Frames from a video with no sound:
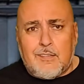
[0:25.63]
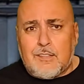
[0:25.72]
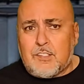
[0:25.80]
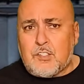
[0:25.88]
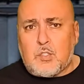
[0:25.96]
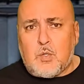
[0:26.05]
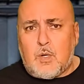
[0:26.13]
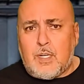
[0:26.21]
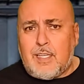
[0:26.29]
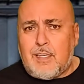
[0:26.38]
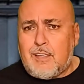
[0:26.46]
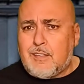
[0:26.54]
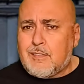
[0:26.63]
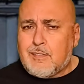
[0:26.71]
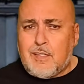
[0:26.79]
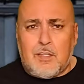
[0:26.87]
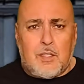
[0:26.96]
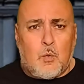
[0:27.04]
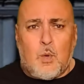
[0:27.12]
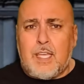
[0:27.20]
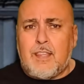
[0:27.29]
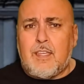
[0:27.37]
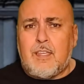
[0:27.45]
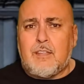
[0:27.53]
It's a story at the
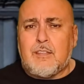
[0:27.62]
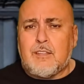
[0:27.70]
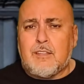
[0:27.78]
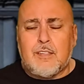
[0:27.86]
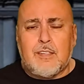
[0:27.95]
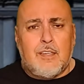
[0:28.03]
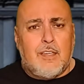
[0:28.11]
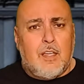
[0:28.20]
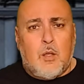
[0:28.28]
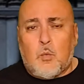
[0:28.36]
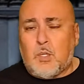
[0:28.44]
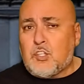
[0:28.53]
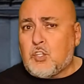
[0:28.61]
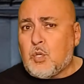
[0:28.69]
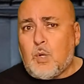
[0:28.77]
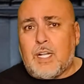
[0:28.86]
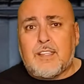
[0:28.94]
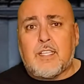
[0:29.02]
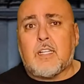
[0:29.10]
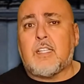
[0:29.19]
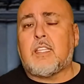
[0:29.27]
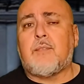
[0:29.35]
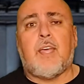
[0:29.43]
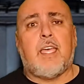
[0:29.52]
wedding with two
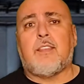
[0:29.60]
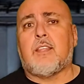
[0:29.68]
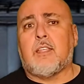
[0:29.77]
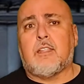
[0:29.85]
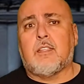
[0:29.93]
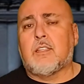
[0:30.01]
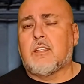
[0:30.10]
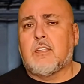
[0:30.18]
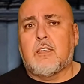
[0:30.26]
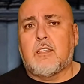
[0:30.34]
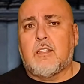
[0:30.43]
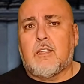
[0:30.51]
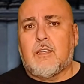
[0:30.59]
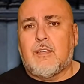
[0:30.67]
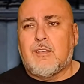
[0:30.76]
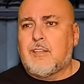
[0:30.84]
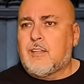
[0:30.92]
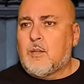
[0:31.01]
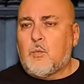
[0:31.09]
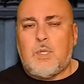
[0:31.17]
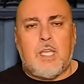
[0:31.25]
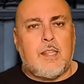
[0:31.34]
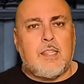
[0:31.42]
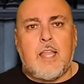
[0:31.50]
alternative endings. We
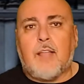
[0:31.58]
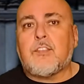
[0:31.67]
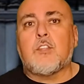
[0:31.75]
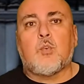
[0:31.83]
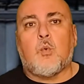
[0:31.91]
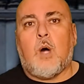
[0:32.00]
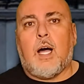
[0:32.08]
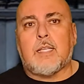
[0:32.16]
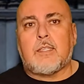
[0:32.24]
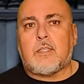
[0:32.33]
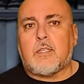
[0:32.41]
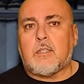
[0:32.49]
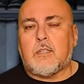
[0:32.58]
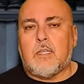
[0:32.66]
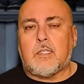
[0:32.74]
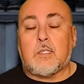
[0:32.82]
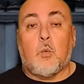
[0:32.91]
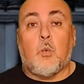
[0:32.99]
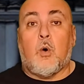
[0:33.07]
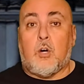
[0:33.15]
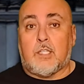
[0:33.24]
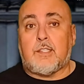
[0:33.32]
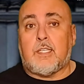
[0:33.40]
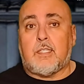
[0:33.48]
have nothing to watch. Is it
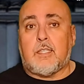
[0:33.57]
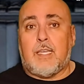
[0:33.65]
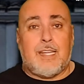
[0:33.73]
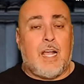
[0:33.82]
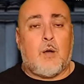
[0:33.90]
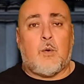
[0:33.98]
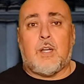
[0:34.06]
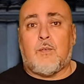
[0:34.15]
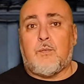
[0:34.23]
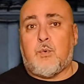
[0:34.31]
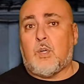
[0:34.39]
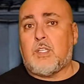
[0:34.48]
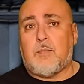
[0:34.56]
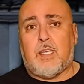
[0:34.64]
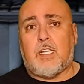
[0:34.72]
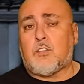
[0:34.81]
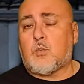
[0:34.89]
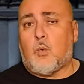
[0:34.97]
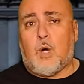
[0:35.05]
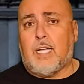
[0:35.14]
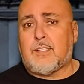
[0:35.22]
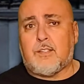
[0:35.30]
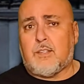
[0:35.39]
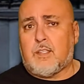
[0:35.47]
worth it? An hour and 40 minutes to
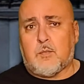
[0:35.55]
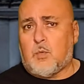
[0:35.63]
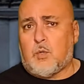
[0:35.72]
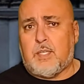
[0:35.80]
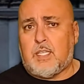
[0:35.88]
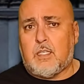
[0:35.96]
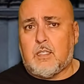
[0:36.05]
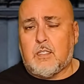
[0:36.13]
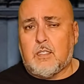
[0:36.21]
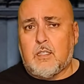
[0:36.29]
watch this movie?